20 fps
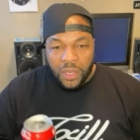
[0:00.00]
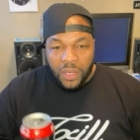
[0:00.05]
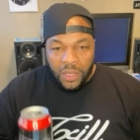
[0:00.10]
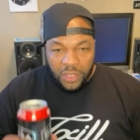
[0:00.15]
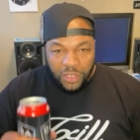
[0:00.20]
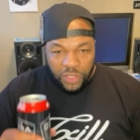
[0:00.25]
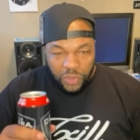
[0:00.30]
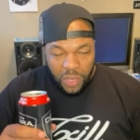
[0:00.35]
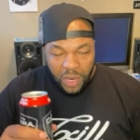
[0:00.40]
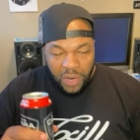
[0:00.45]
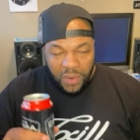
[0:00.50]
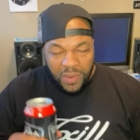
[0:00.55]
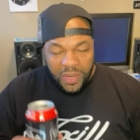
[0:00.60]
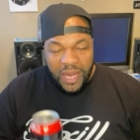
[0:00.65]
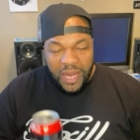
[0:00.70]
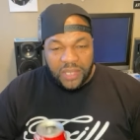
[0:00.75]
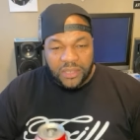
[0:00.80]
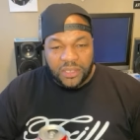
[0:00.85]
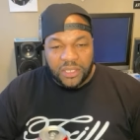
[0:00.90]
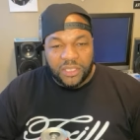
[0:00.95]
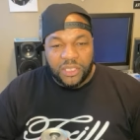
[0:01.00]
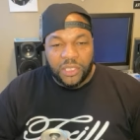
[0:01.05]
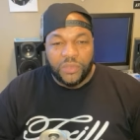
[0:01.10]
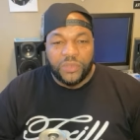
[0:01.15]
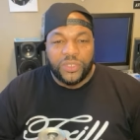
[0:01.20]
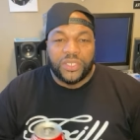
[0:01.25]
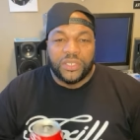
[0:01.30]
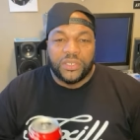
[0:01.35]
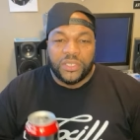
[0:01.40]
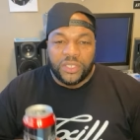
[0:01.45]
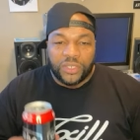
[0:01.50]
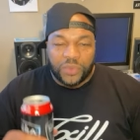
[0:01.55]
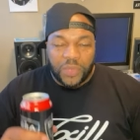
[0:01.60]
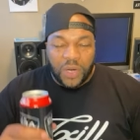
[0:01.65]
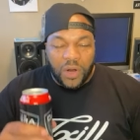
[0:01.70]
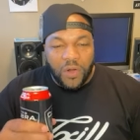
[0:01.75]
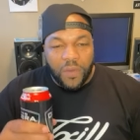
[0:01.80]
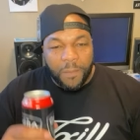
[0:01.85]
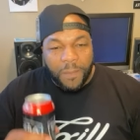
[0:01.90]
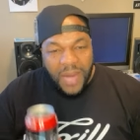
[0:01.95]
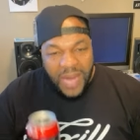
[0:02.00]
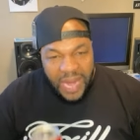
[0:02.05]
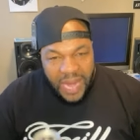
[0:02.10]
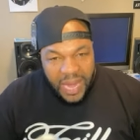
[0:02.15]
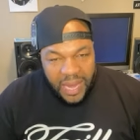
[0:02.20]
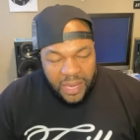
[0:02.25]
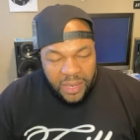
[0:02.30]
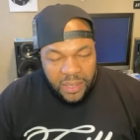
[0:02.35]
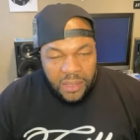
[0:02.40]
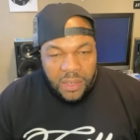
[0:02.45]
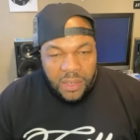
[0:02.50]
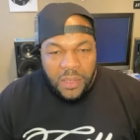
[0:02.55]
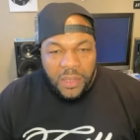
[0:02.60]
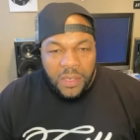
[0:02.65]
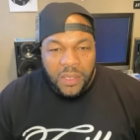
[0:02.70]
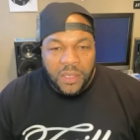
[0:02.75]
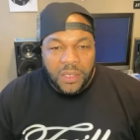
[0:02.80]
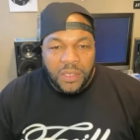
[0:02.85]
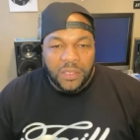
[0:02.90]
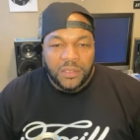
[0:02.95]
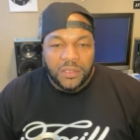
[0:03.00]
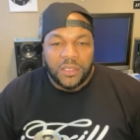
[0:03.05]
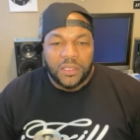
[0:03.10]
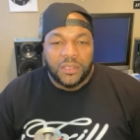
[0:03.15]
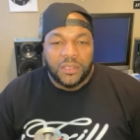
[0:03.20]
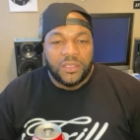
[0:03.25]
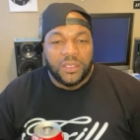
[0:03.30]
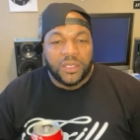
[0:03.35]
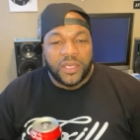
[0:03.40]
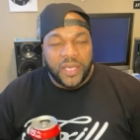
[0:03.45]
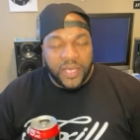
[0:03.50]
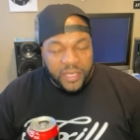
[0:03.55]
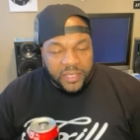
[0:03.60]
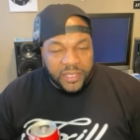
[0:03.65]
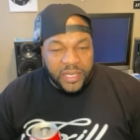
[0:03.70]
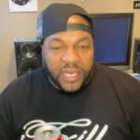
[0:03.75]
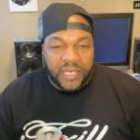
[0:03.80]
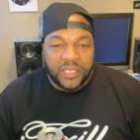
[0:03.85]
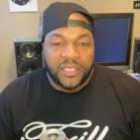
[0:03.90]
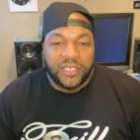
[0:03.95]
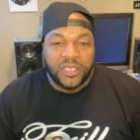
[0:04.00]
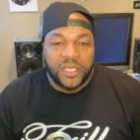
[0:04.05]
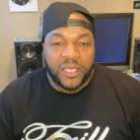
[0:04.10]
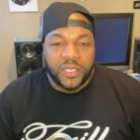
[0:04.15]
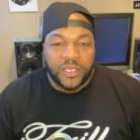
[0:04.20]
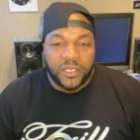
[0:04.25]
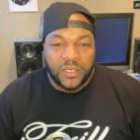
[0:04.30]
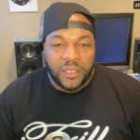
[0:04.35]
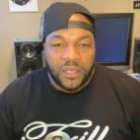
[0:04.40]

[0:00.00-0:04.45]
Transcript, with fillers: strong constitution, strong mind to, to kick that shit.